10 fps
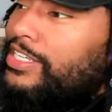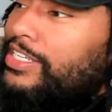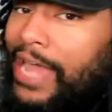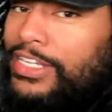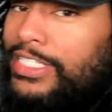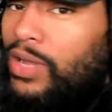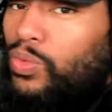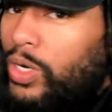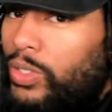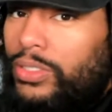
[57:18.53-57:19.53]
how does
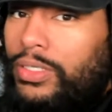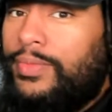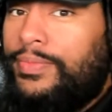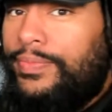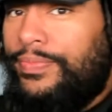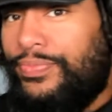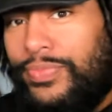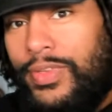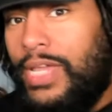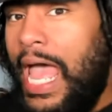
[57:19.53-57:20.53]
that work?
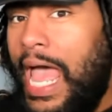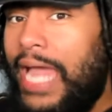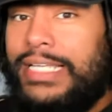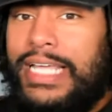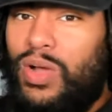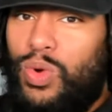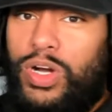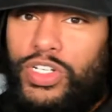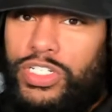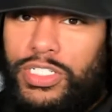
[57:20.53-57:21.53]

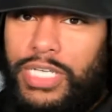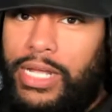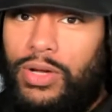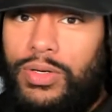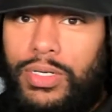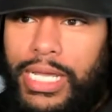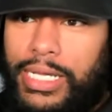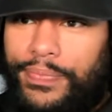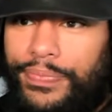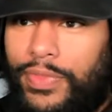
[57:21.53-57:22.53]
You just like on it,
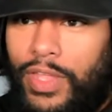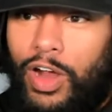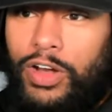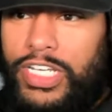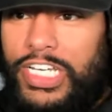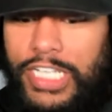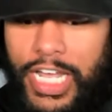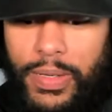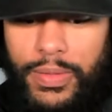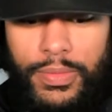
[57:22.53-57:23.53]
like, are these
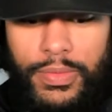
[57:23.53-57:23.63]
like